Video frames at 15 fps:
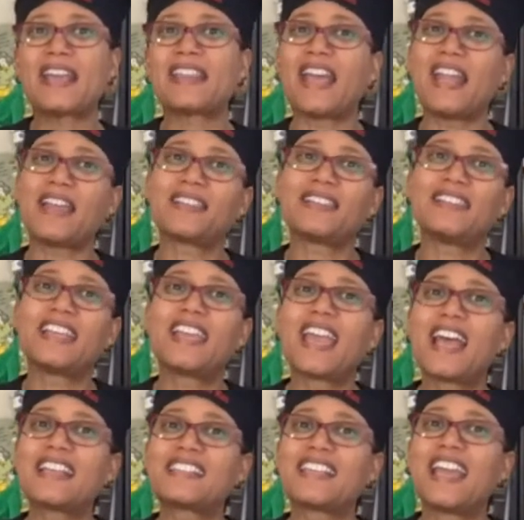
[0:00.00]
that ethylene
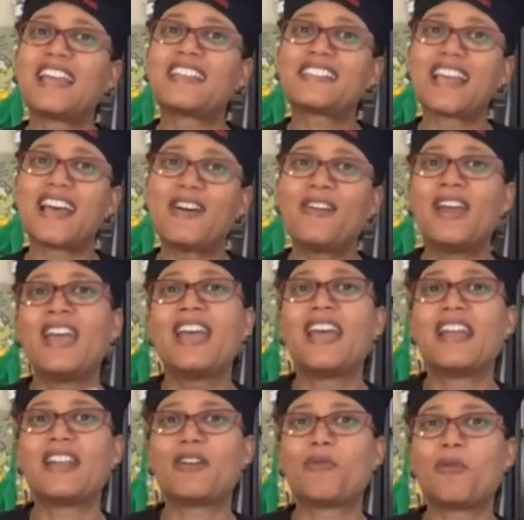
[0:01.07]
gas hangs out
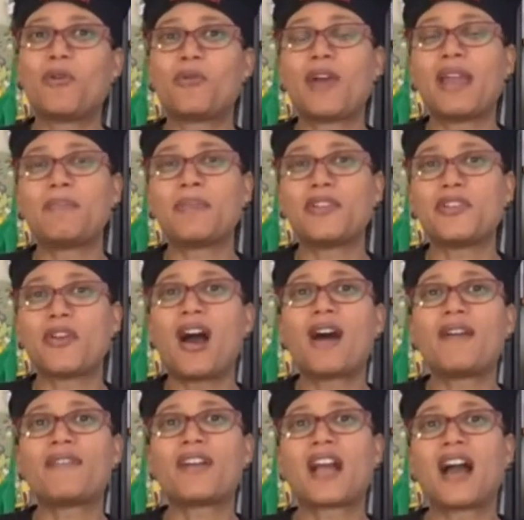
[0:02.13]
and it will ripen your
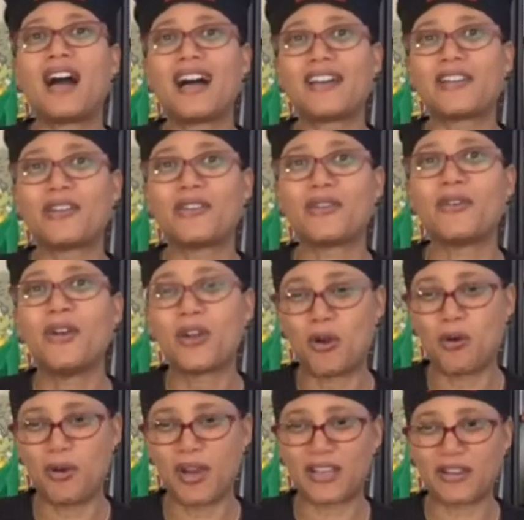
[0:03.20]
avocado
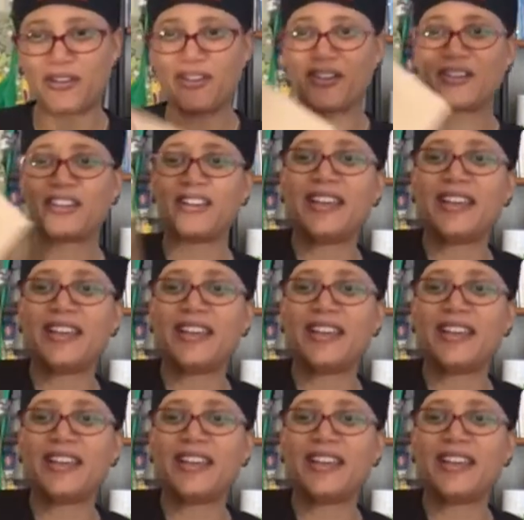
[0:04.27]
quicker.